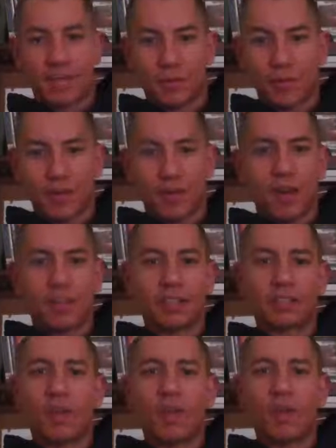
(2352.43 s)
were hitting all
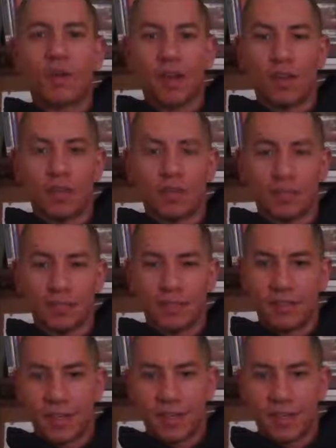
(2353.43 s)
these home runs and,